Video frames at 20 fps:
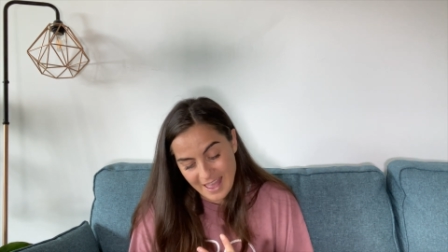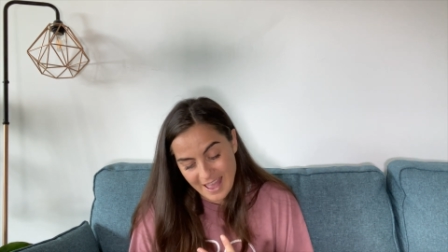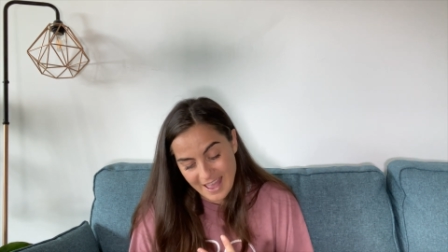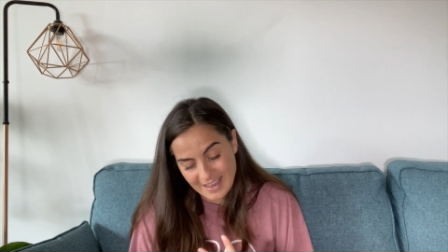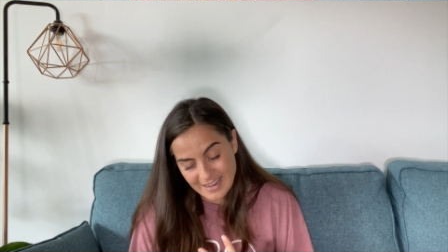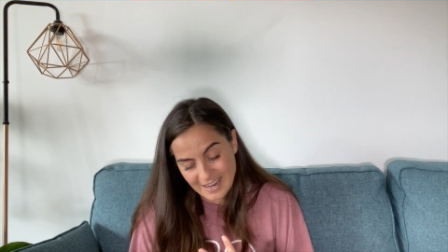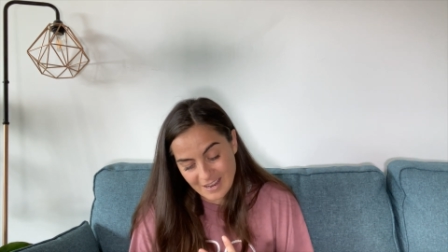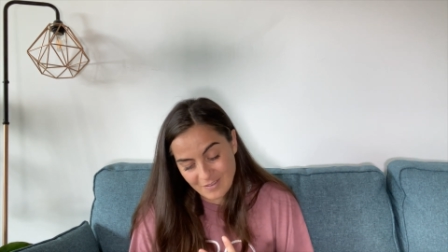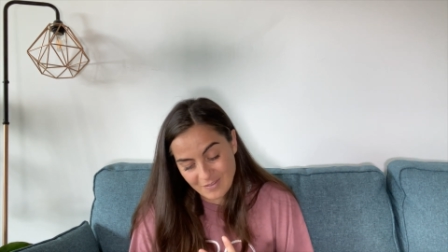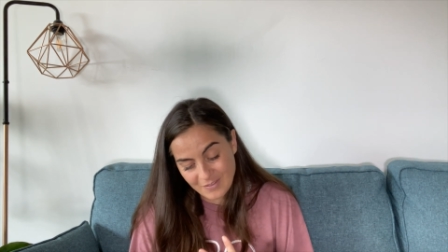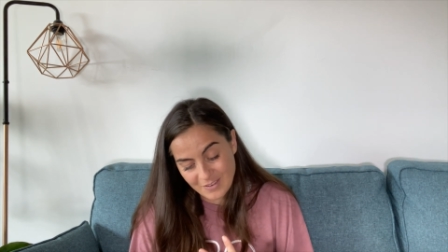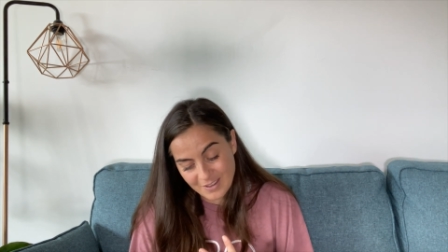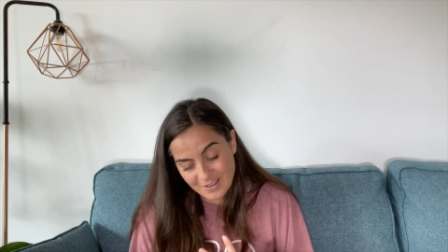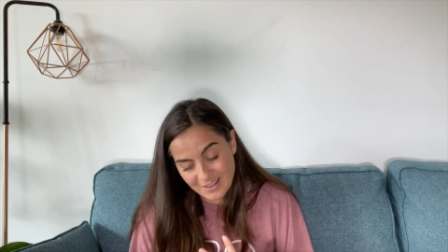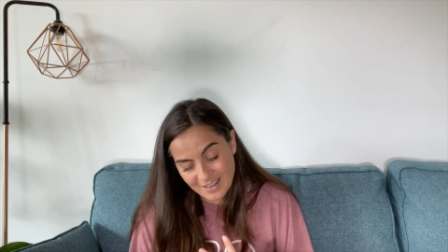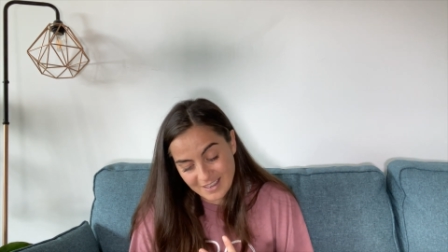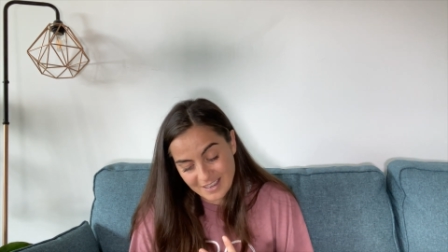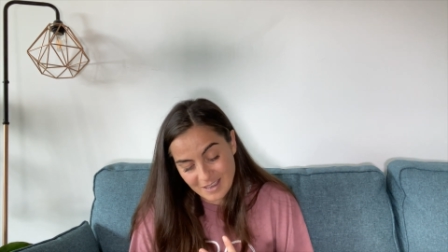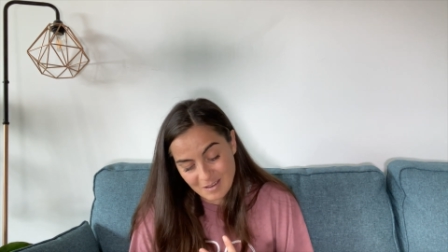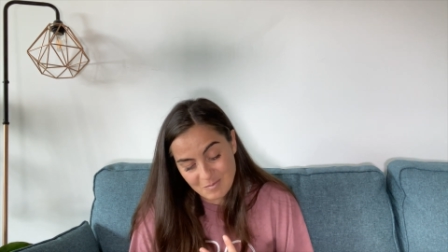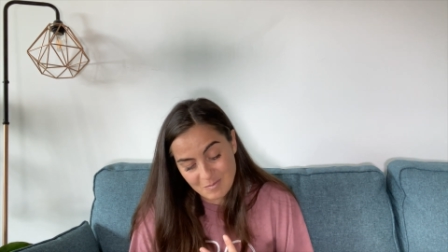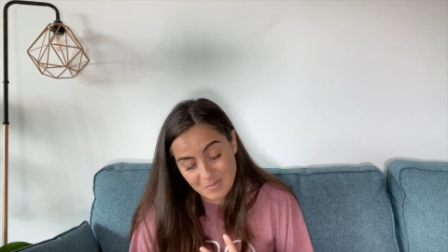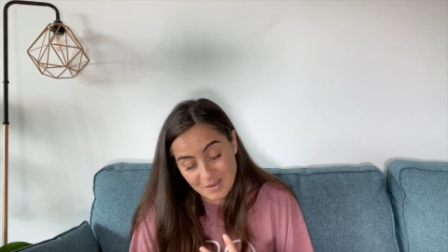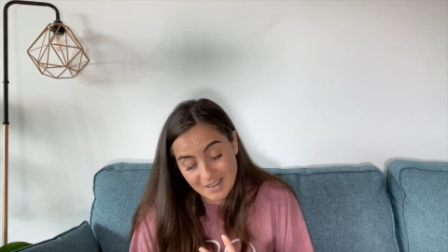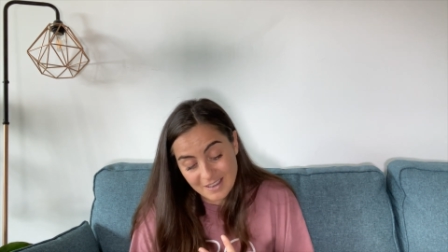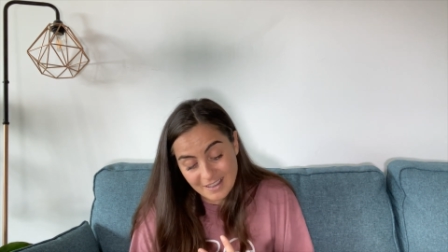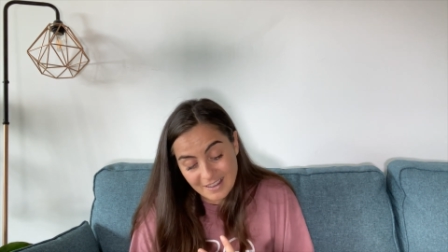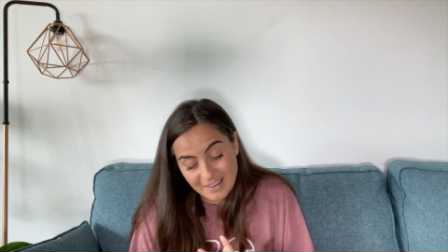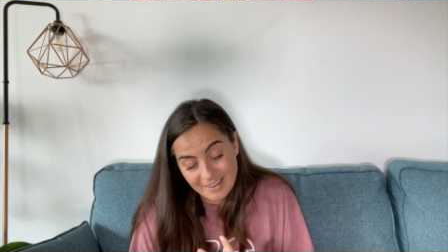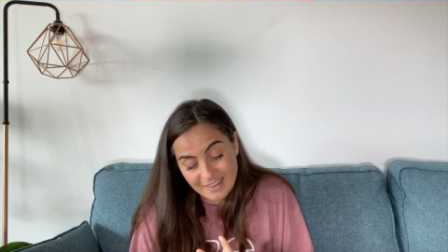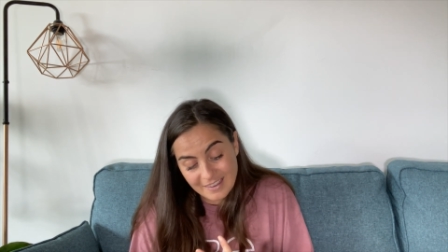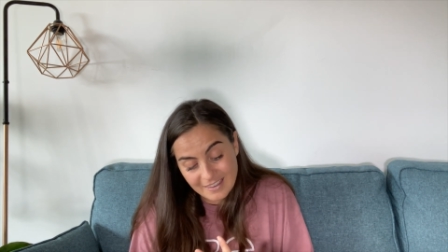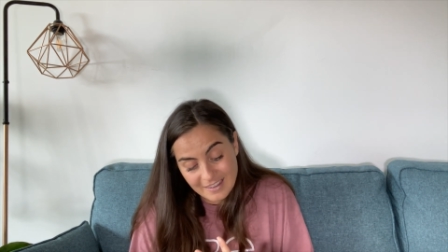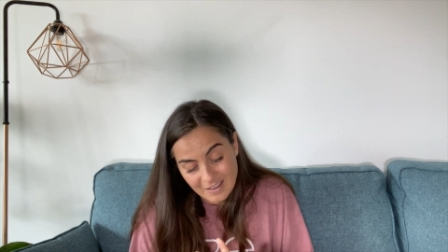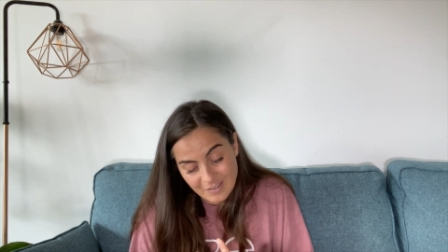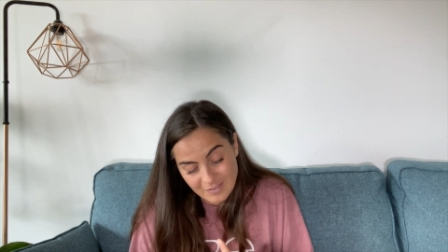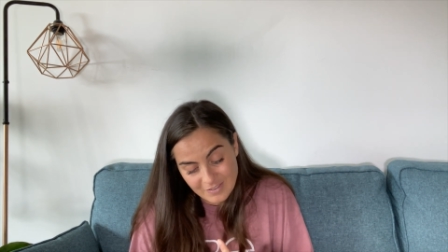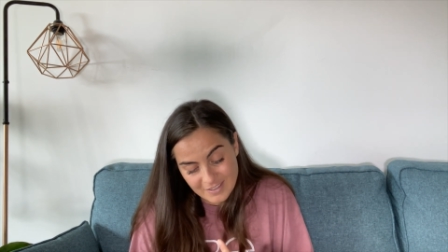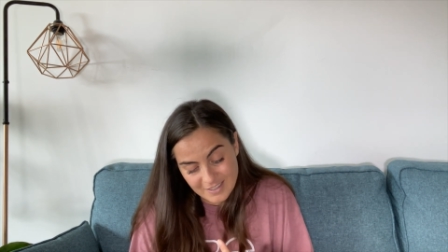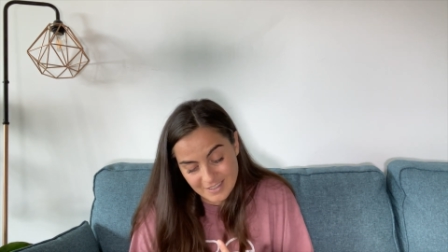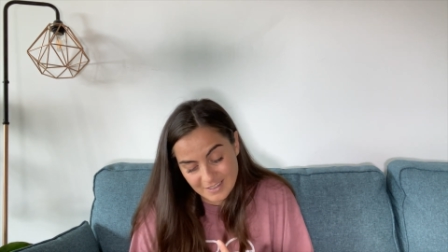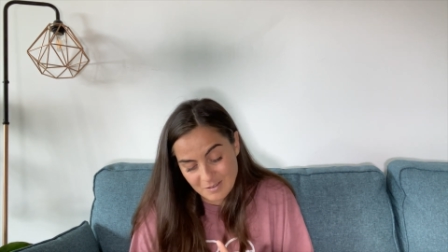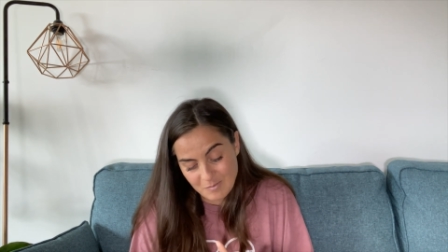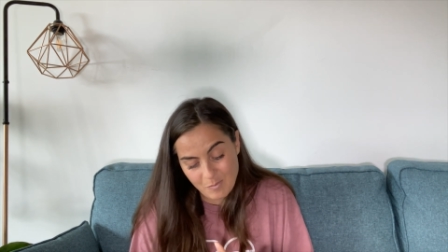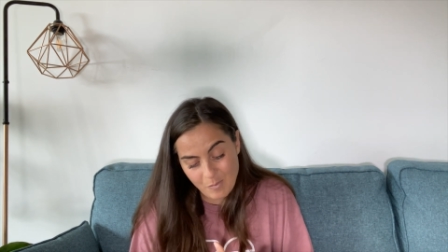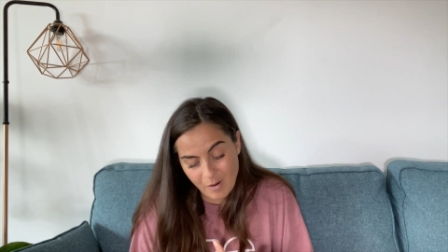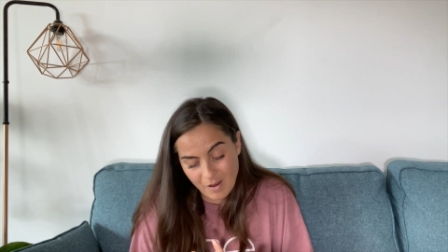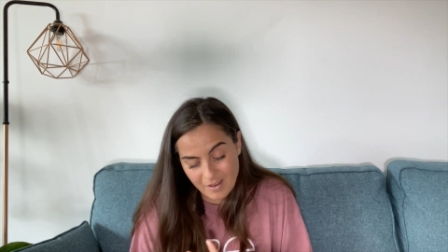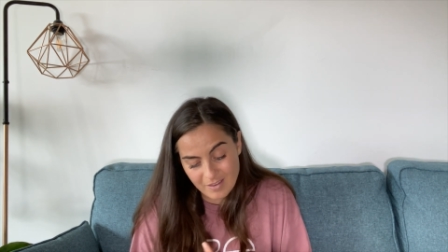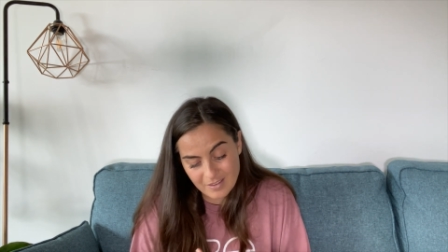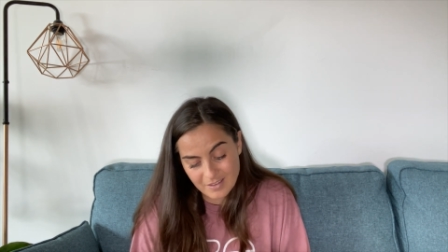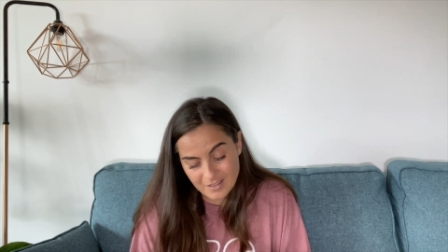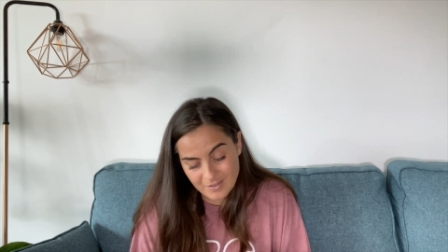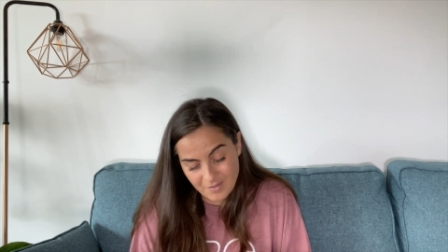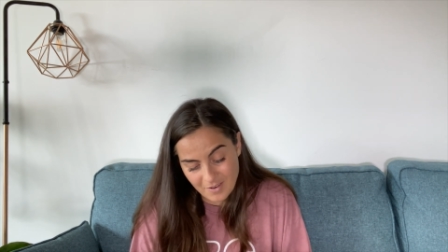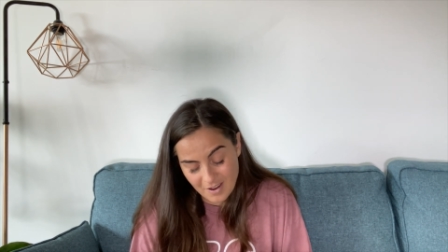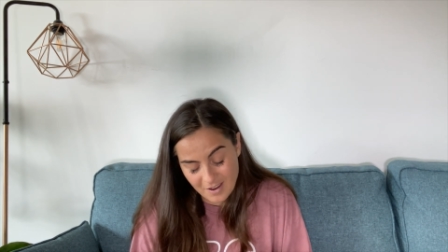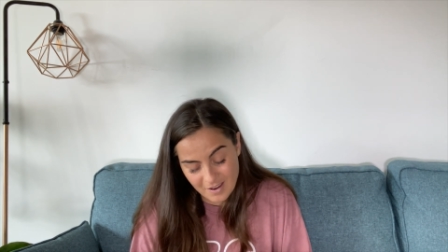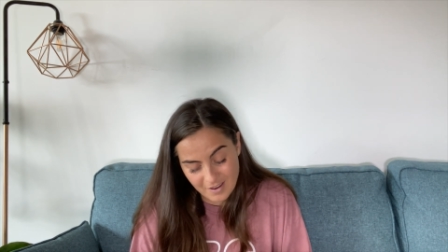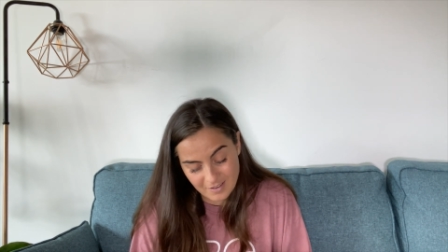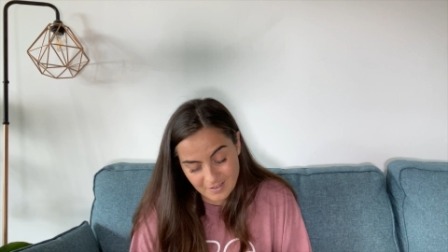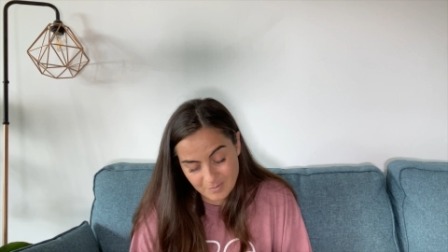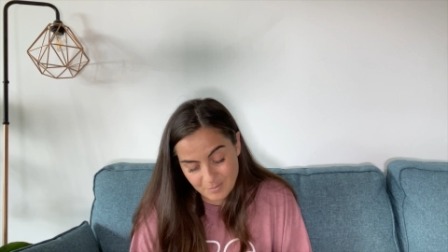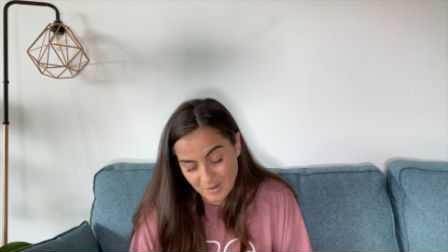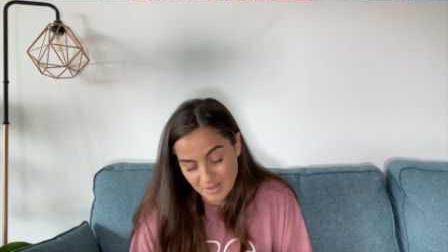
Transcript: and I feel like I'm being lifted by the divine,